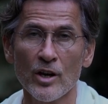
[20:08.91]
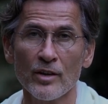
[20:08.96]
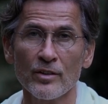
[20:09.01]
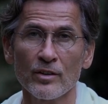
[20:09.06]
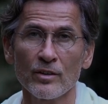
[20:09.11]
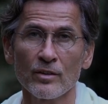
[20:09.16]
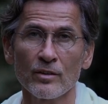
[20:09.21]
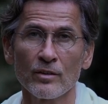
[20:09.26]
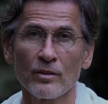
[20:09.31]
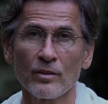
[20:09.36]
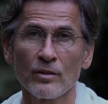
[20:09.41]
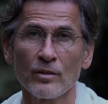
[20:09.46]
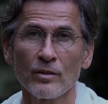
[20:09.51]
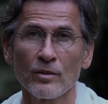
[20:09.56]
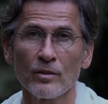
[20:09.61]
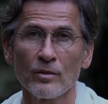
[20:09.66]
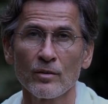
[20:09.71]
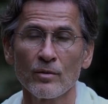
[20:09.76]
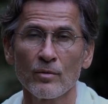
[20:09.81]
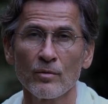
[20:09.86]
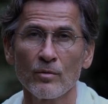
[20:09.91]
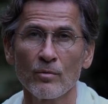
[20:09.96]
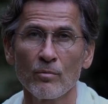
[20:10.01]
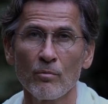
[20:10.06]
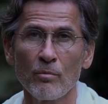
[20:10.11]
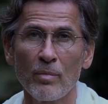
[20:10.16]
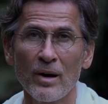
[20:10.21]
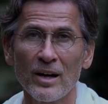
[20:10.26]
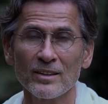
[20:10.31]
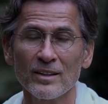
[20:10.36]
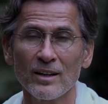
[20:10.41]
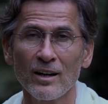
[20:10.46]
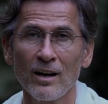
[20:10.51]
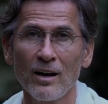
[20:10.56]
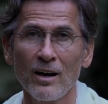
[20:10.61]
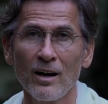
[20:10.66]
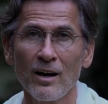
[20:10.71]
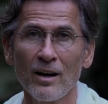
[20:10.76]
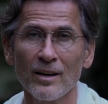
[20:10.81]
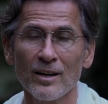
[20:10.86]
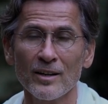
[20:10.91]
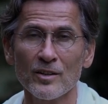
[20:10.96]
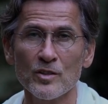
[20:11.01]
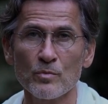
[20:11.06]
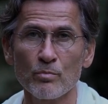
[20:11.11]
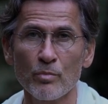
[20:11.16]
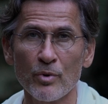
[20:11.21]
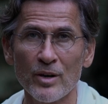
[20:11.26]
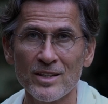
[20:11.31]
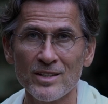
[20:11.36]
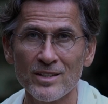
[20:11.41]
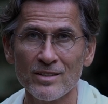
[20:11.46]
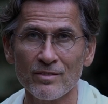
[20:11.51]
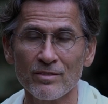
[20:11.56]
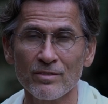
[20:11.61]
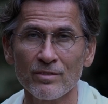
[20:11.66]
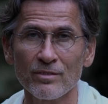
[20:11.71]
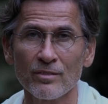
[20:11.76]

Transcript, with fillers: other, but are expressive